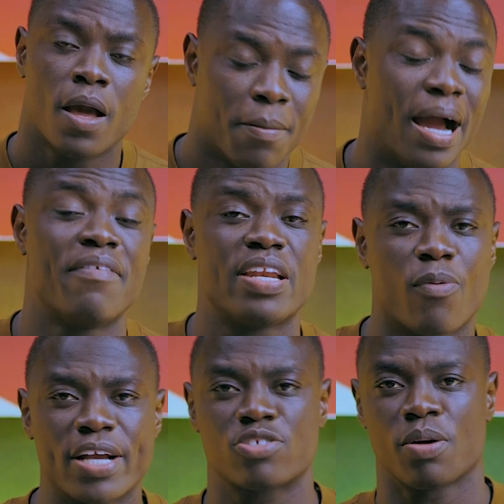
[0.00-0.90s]
But even the
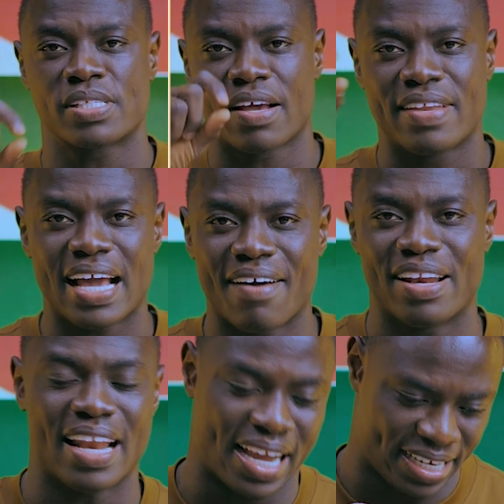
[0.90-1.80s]
workshop said they have a
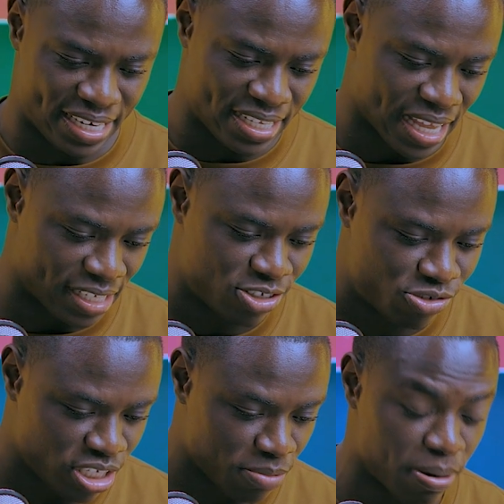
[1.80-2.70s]
line in it that's
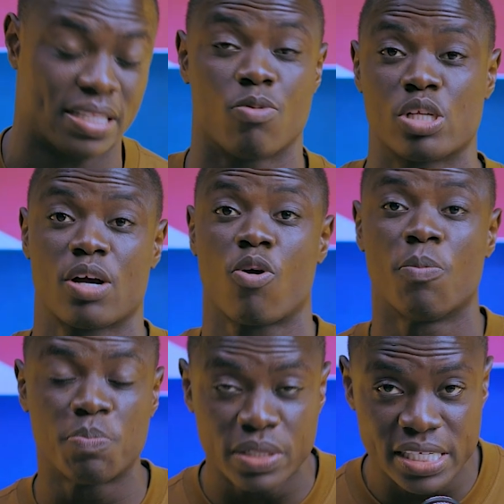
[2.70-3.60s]
3, but it was a
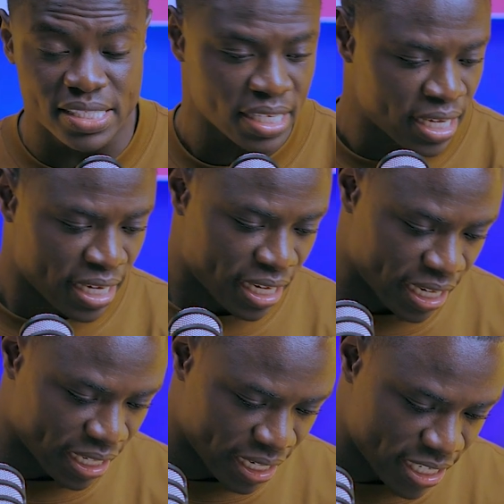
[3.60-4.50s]
complete
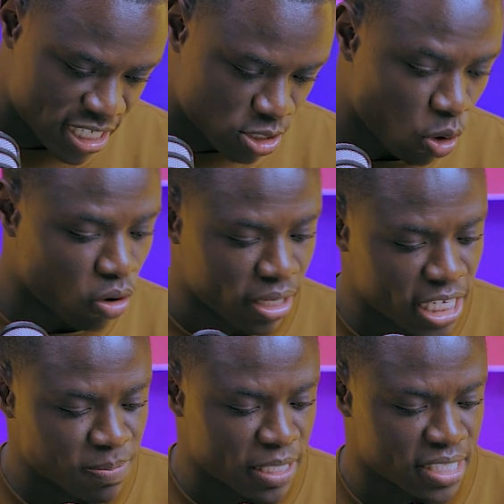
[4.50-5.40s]
English song.
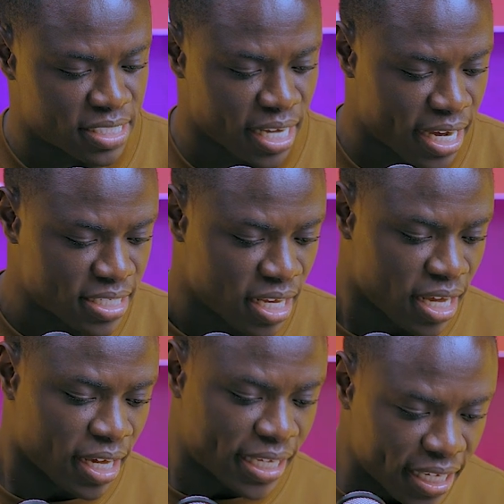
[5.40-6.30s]
This person says,
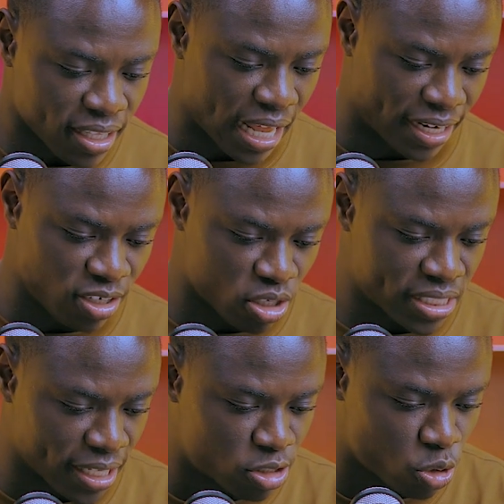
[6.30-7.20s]
kill an
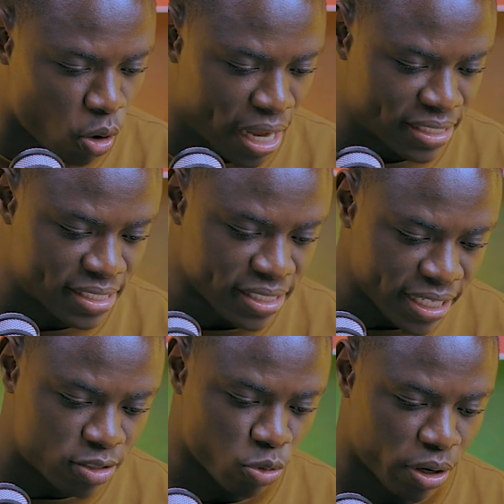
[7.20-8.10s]
innocent soul and
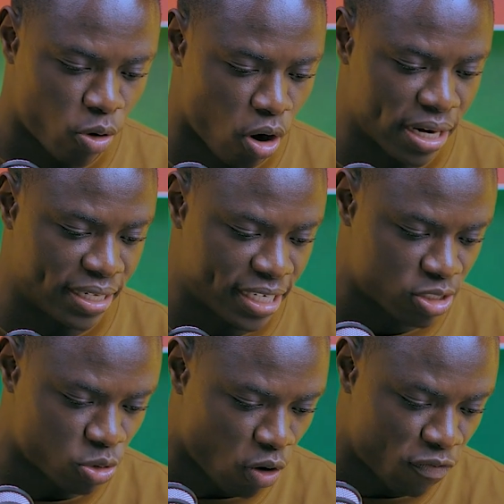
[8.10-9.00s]
sneak to record a
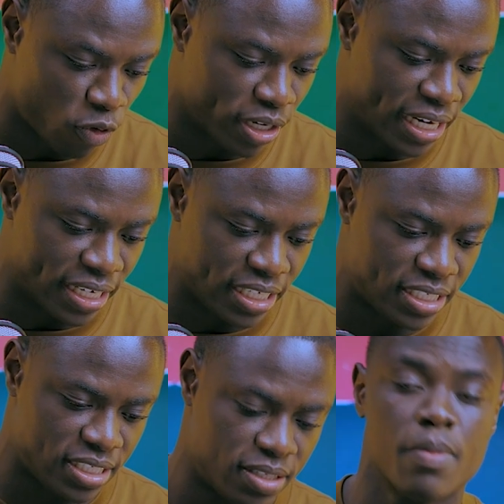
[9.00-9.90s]
diss song for the
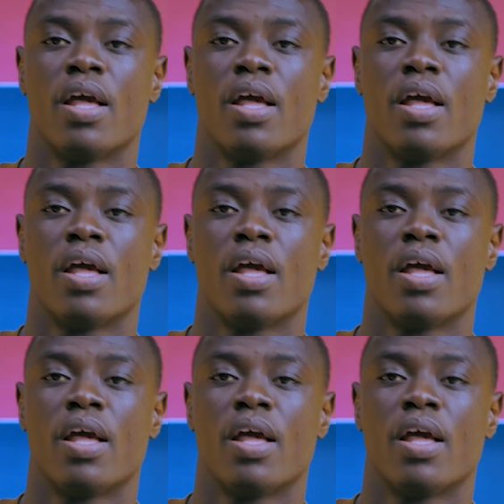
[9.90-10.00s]
lady.